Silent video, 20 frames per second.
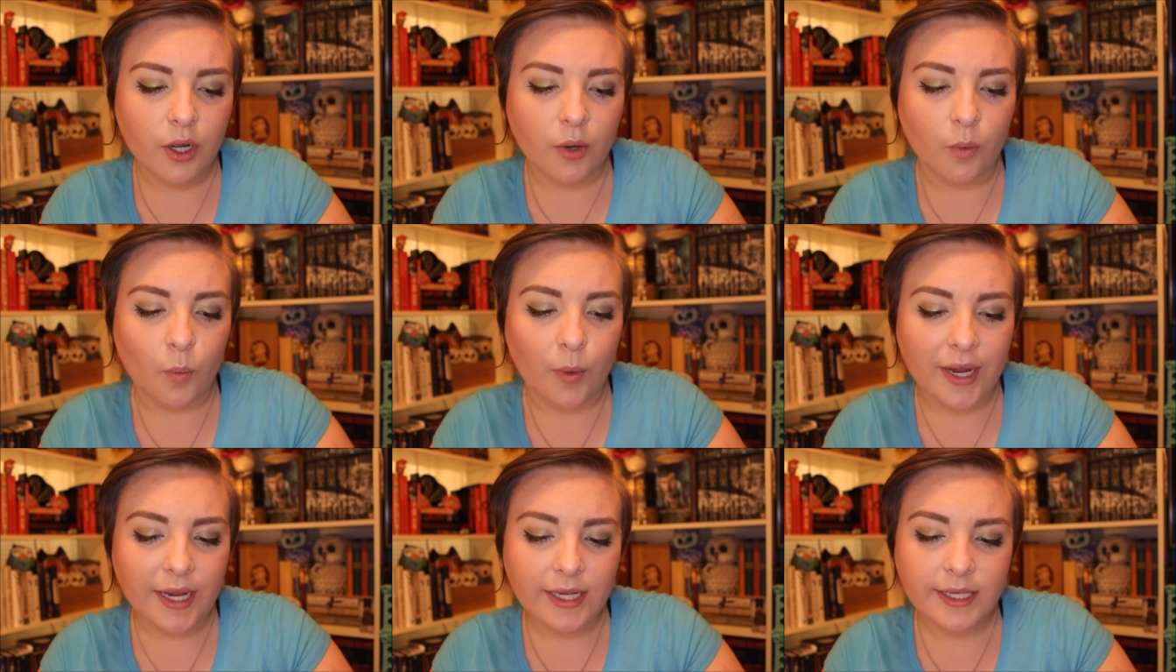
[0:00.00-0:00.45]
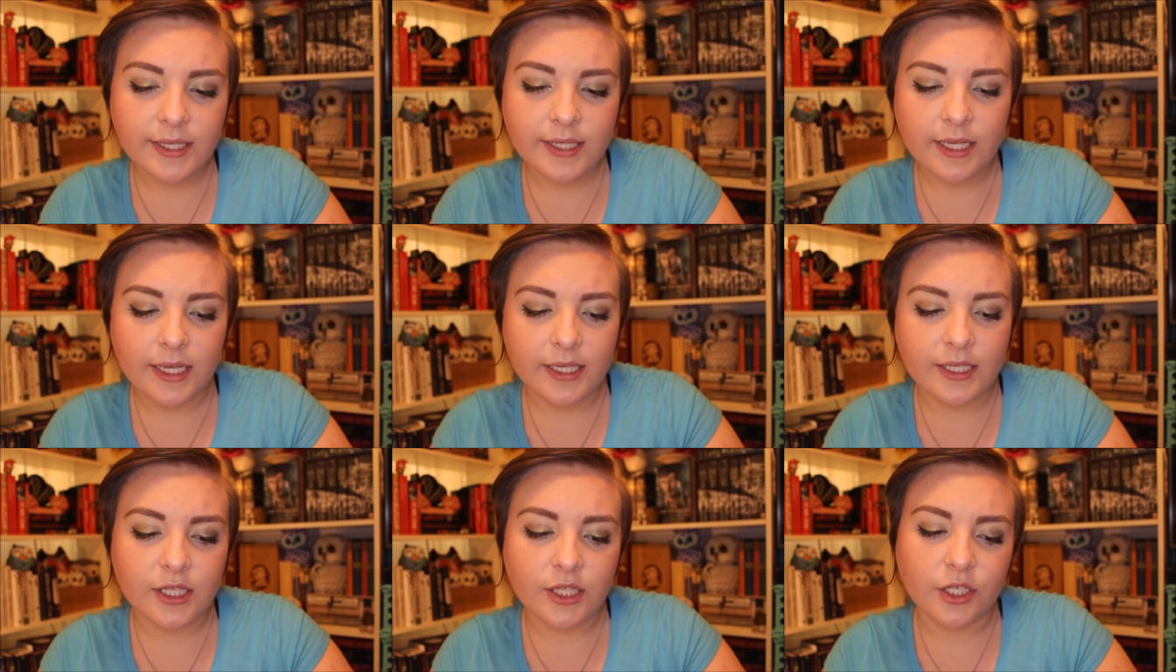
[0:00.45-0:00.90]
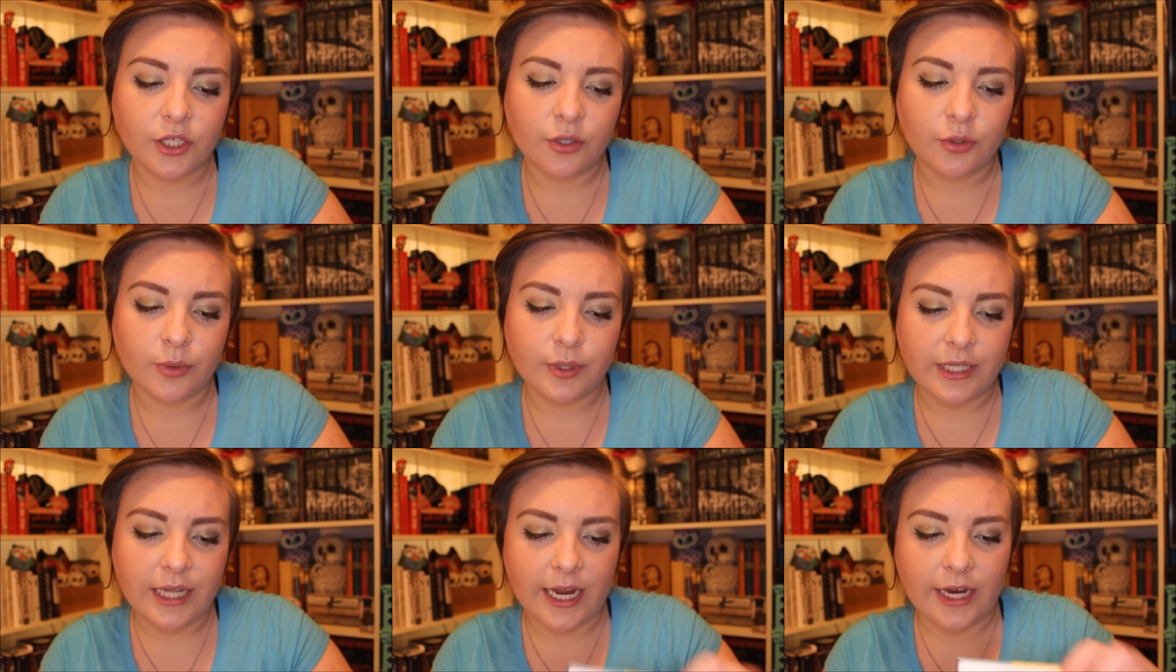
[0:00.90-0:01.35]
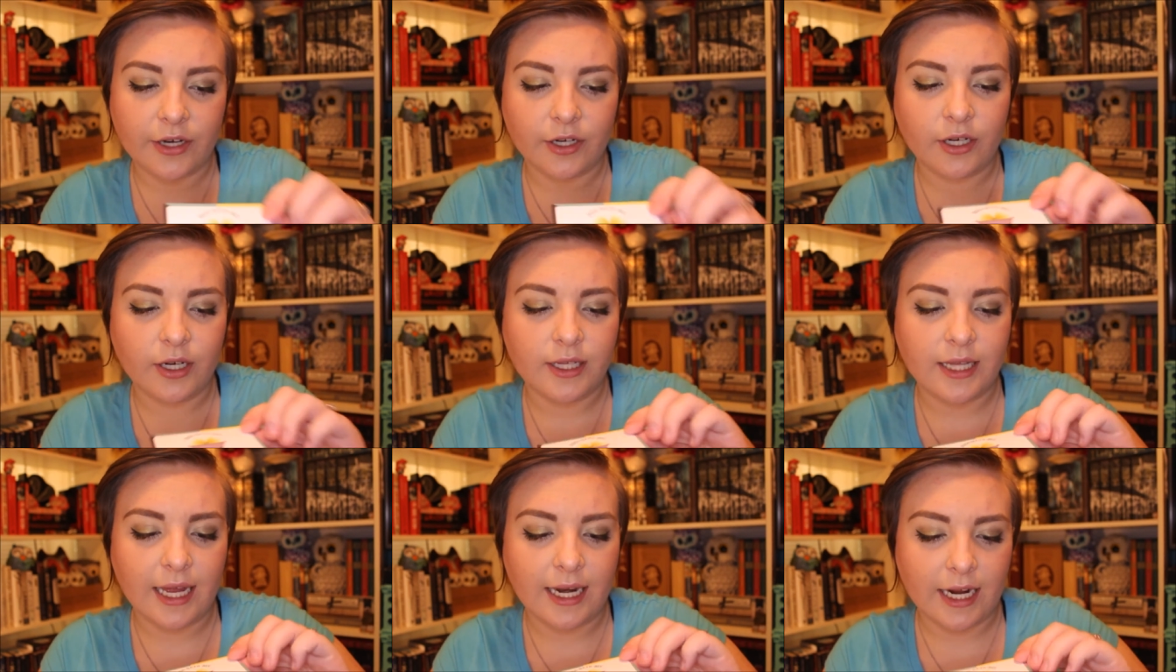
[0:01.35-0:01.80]
Winks is the
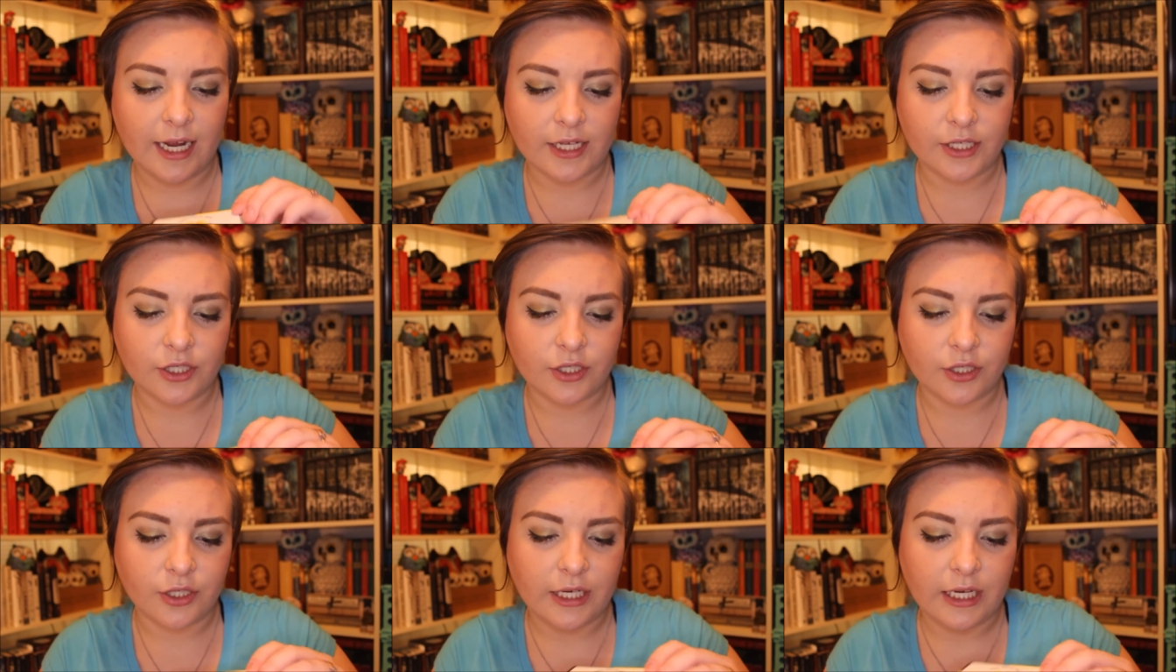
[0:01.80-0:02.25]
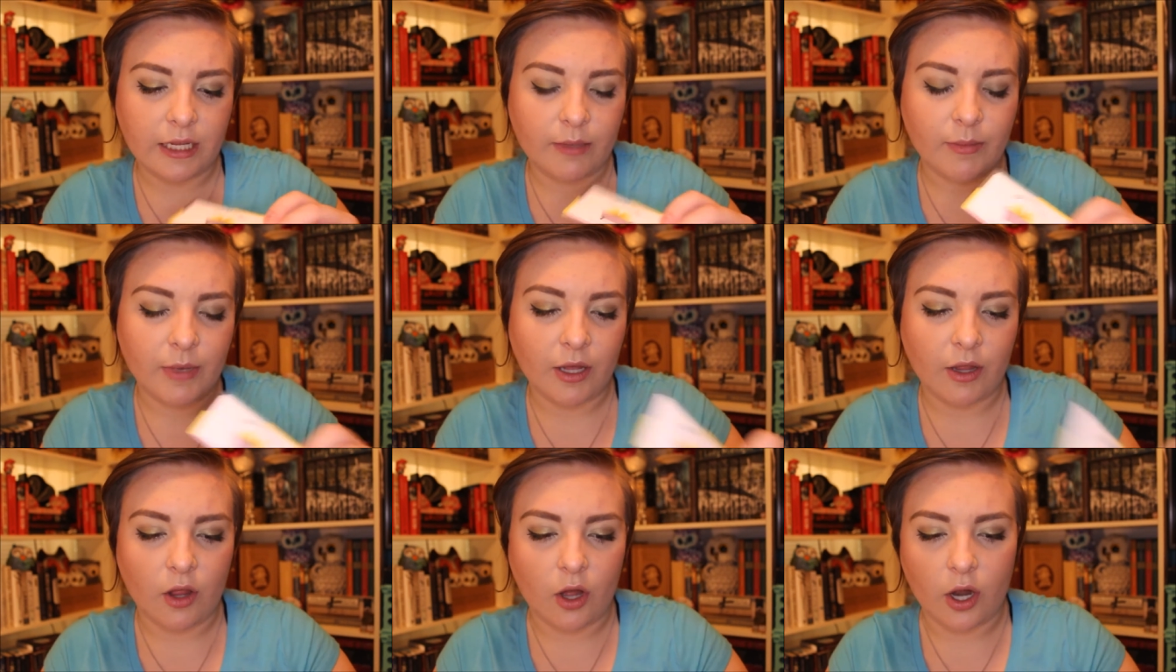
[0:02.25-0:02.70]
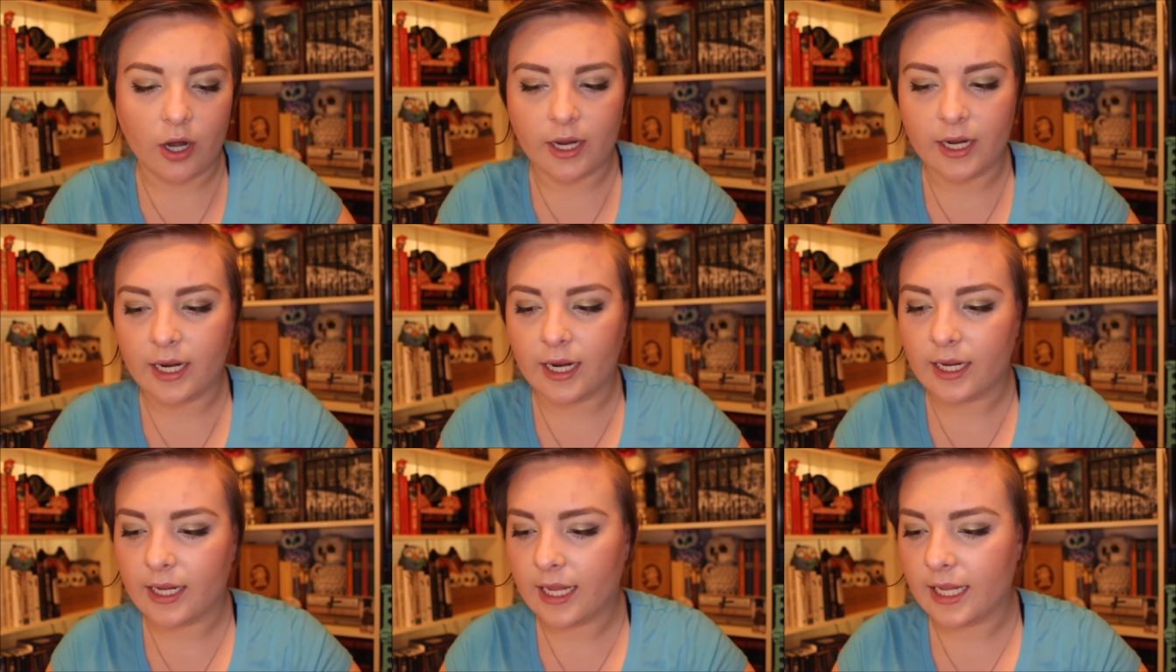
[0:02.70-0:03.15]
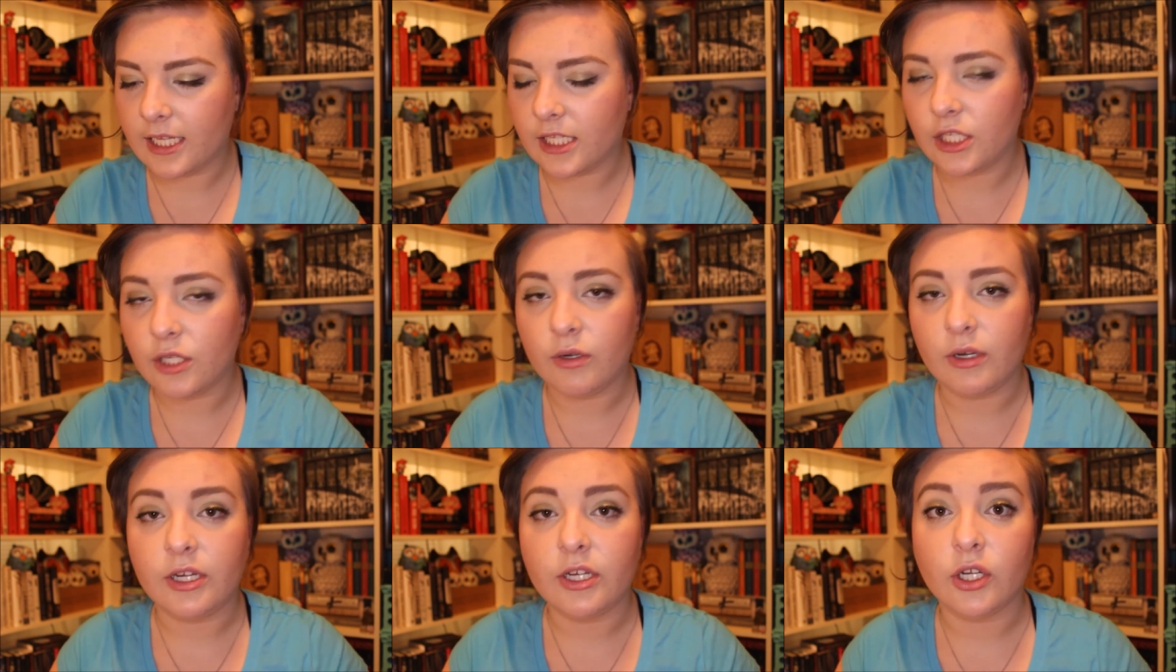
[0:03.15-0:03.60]
creator and that has her email on it in
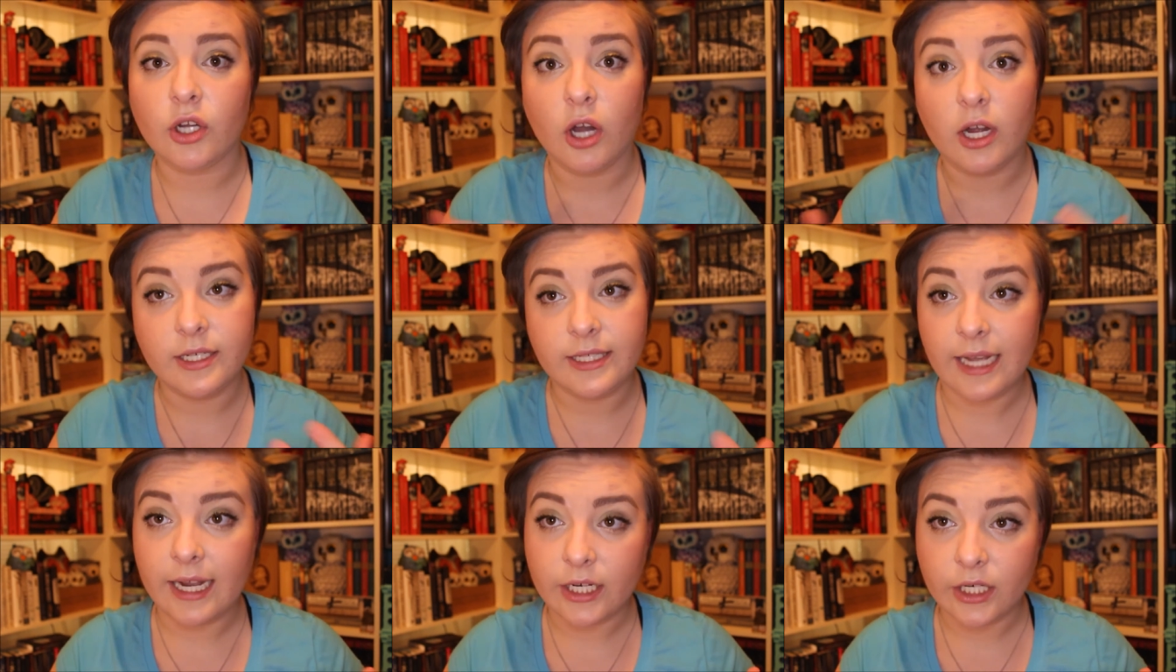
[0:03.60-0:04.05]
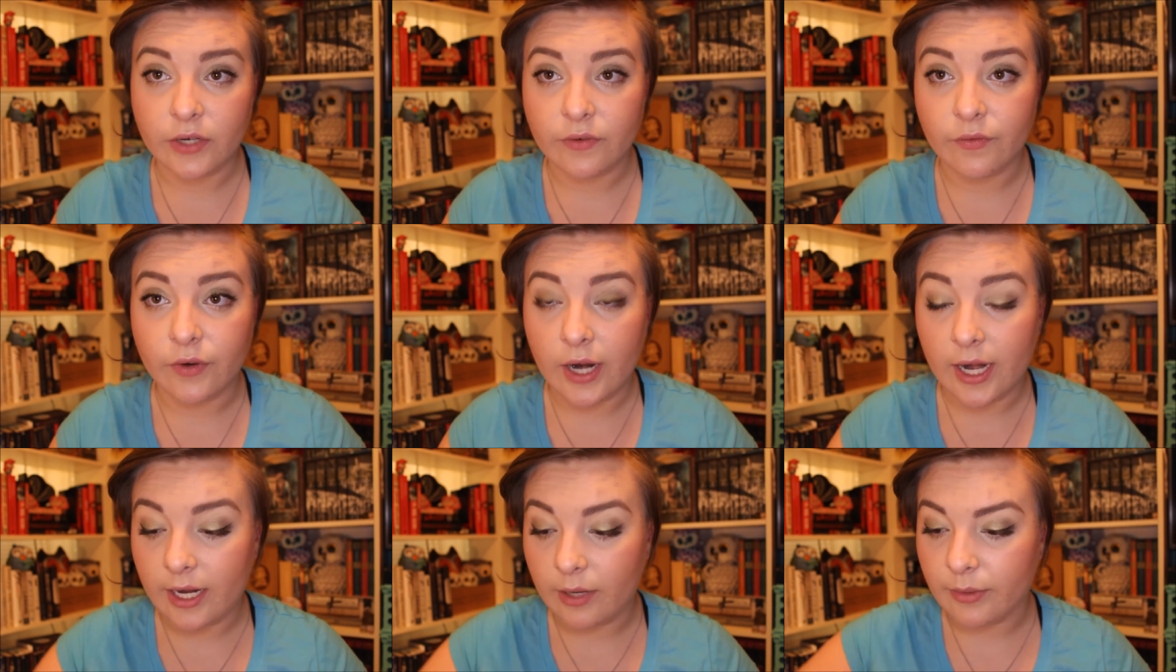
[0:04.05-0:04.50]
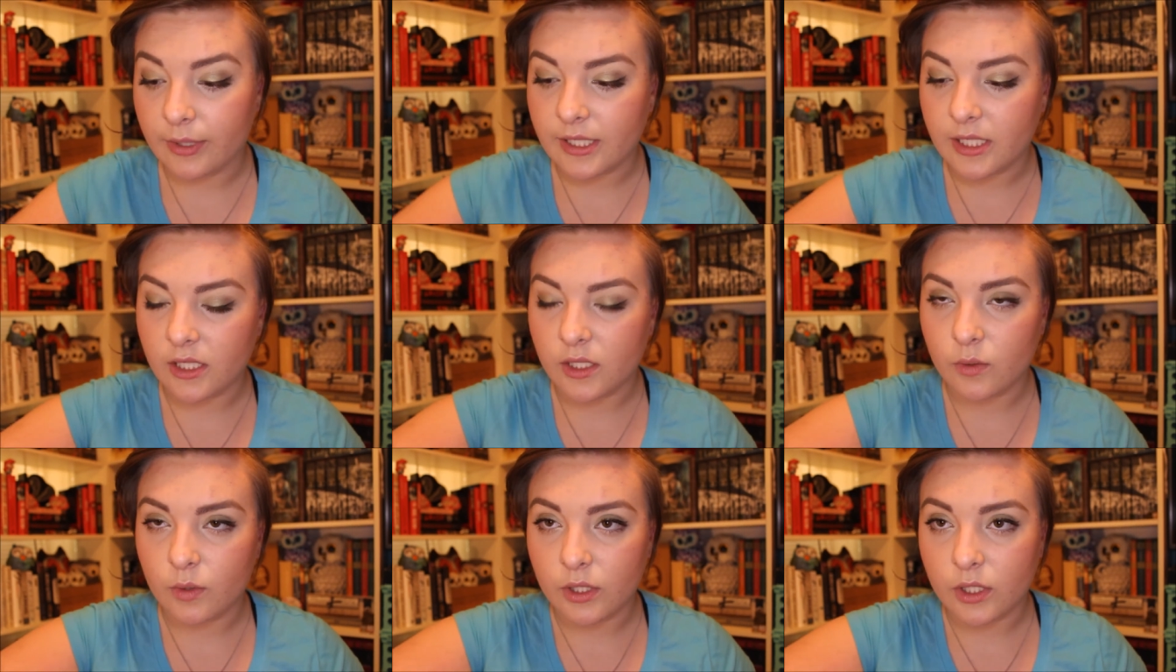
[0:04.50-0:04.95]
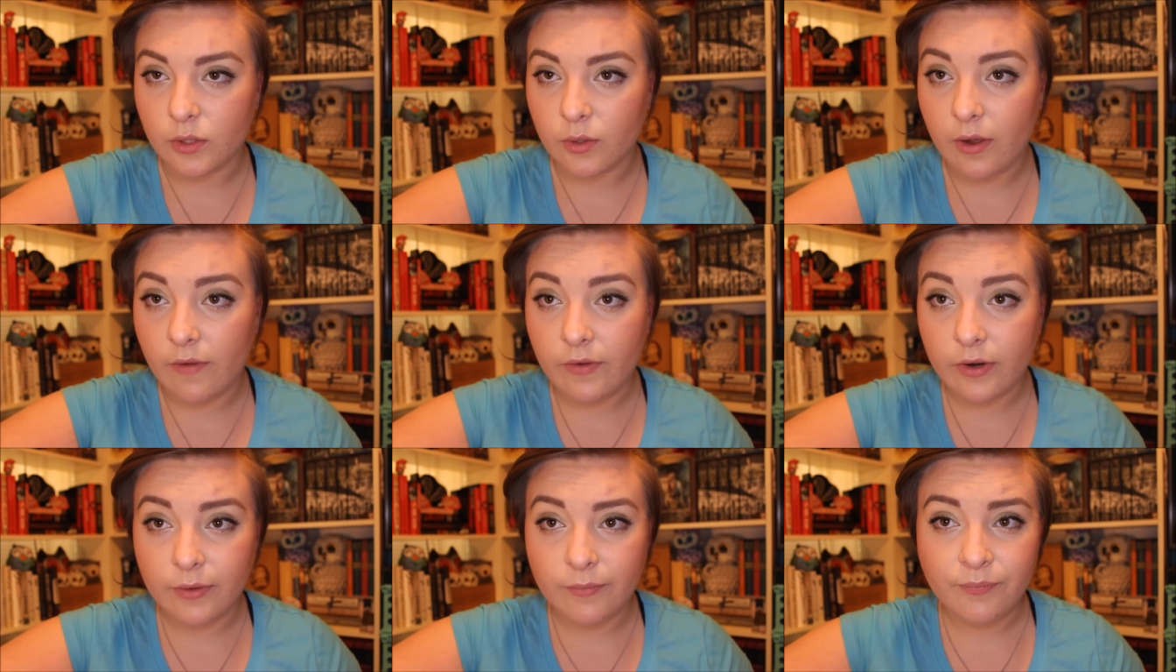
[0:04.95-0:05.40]
case you need to contact her for any reasons
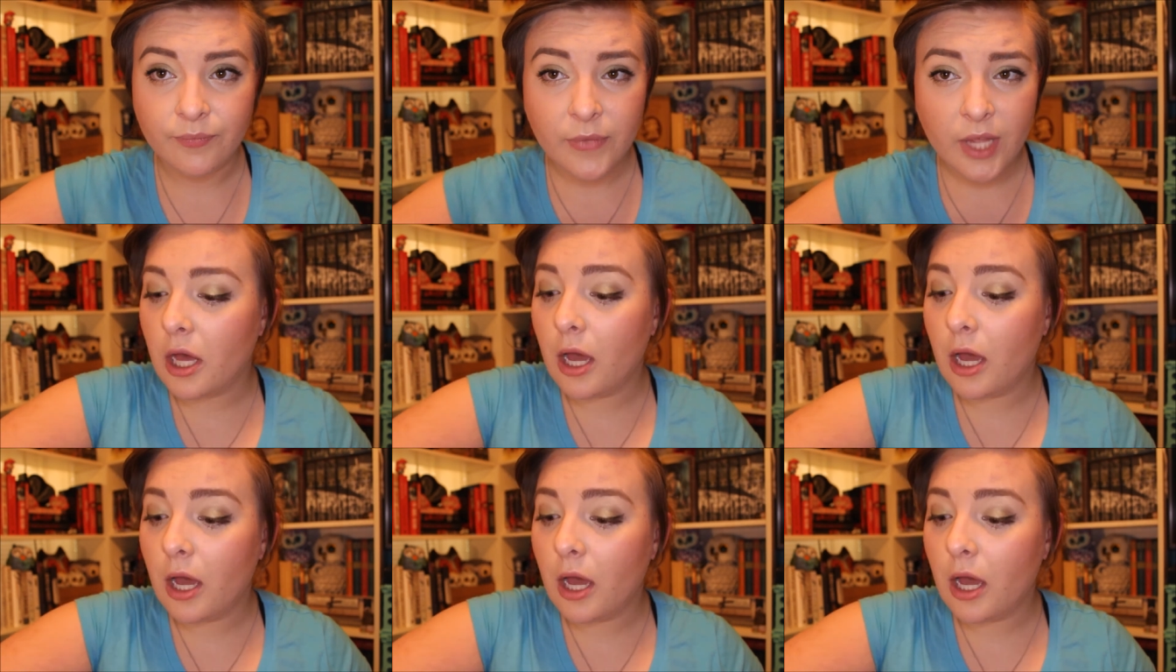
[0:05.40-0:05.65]
whatsoever.